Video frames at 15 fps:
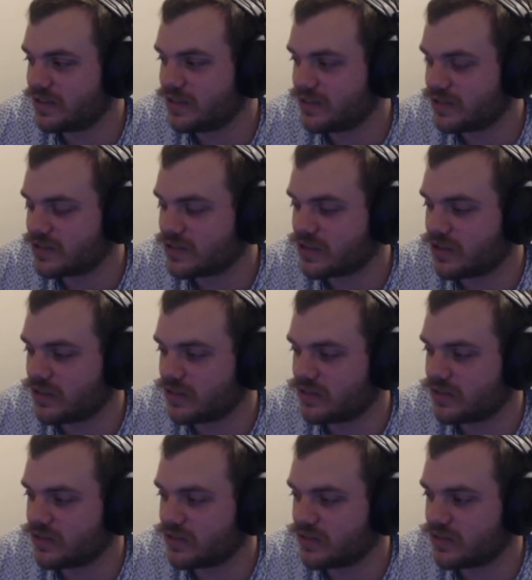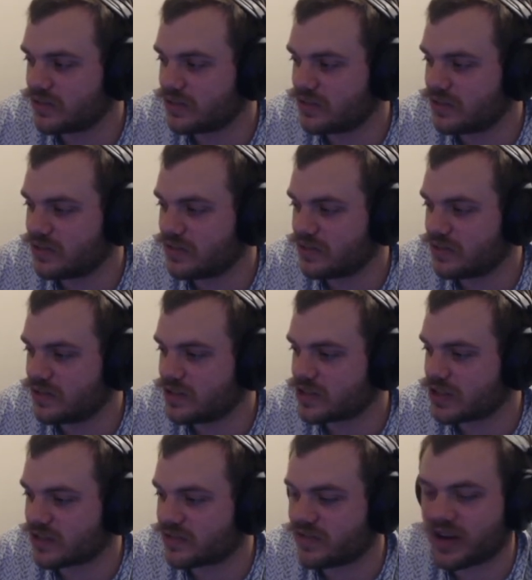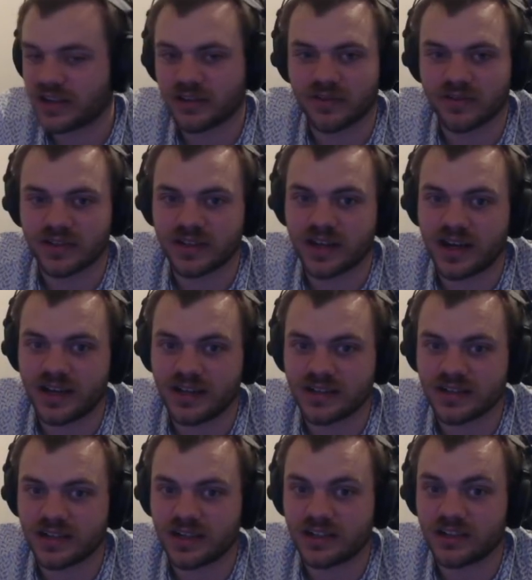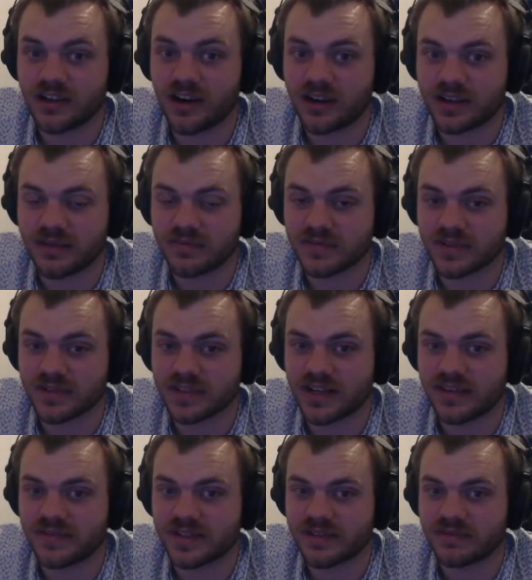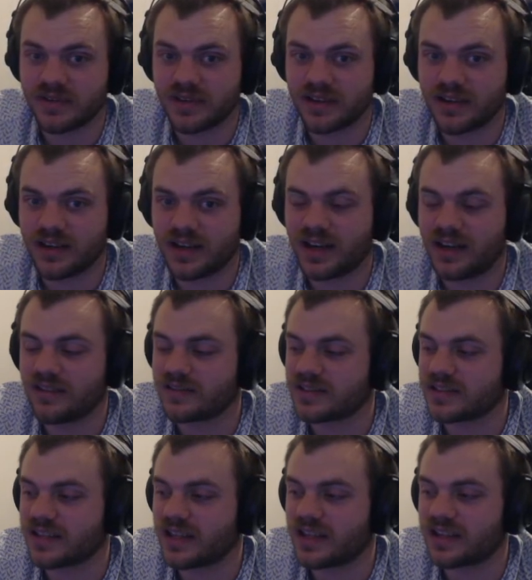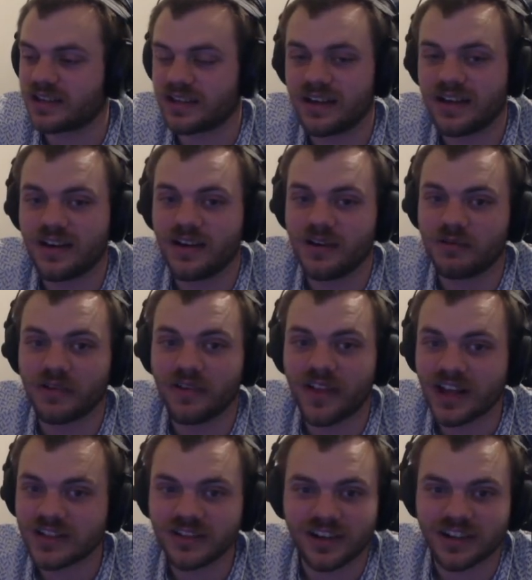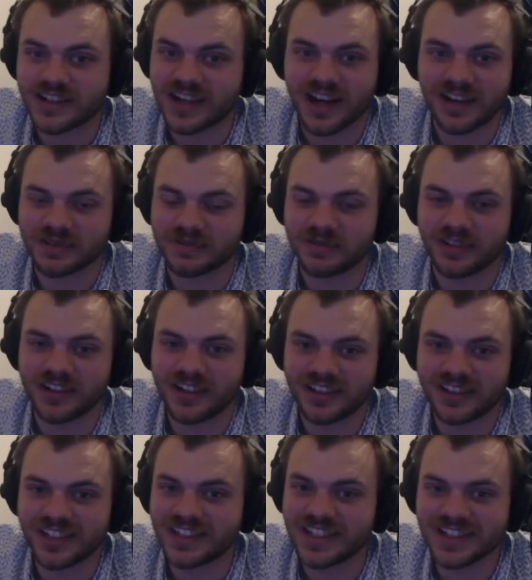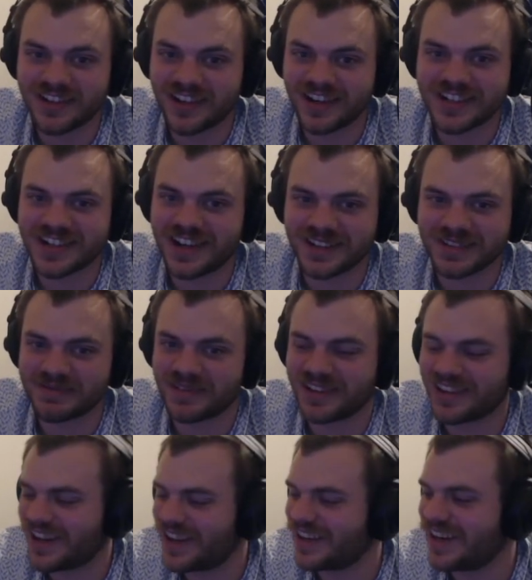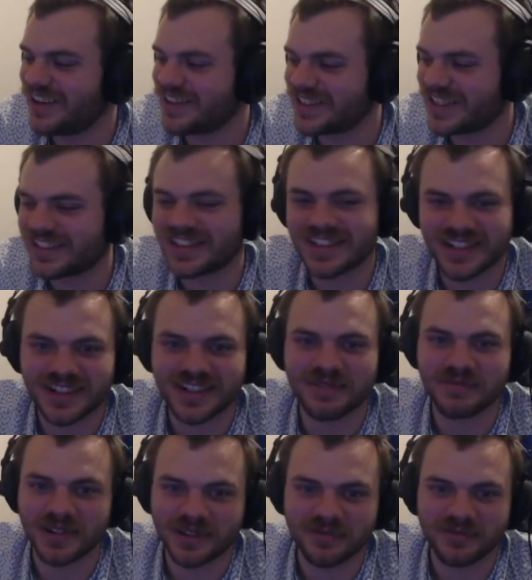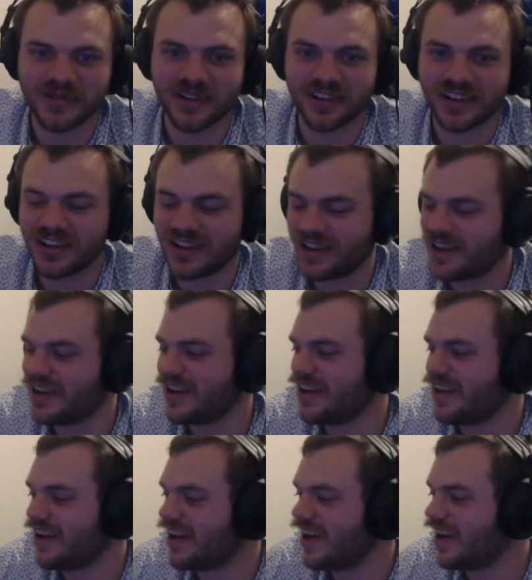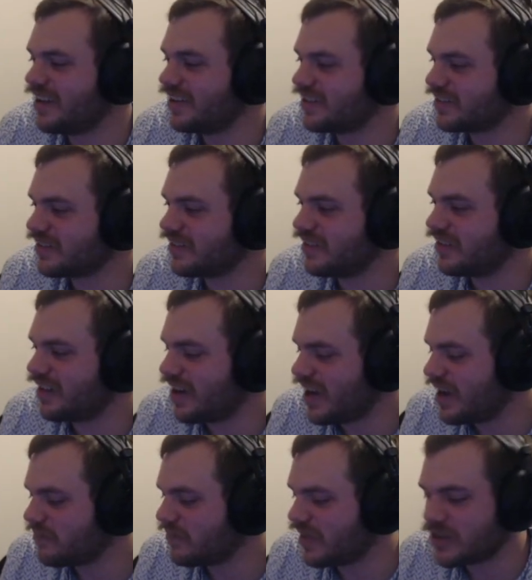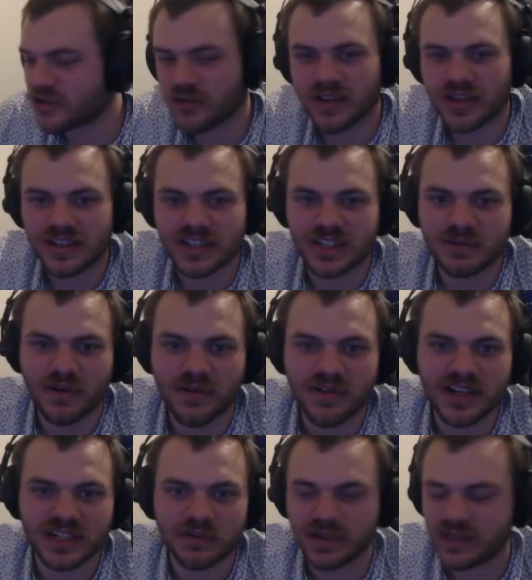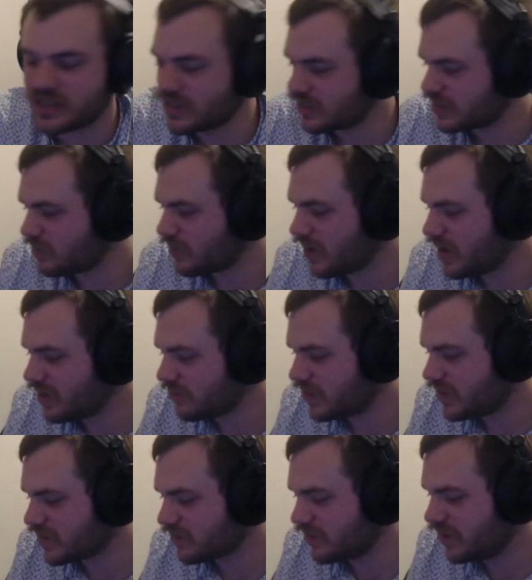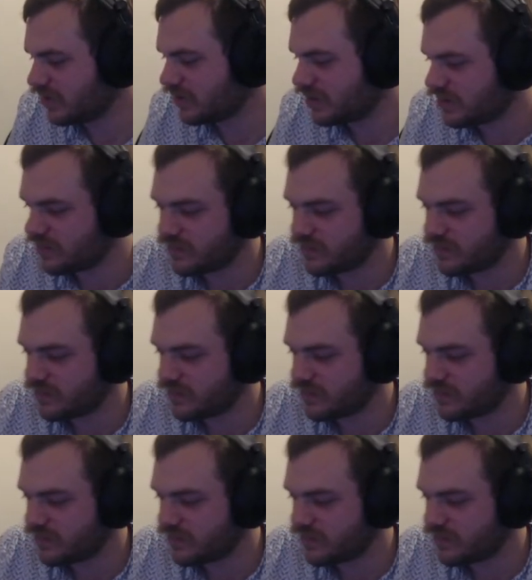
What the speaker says: So he starts fighting off the guys, and then the guard comes and saves him. And I was just like, well, that's not a child's book. This is not a child's book. And then I was like, this is going to be a good book. And I am enjoying his experience, but he's inspired me as well.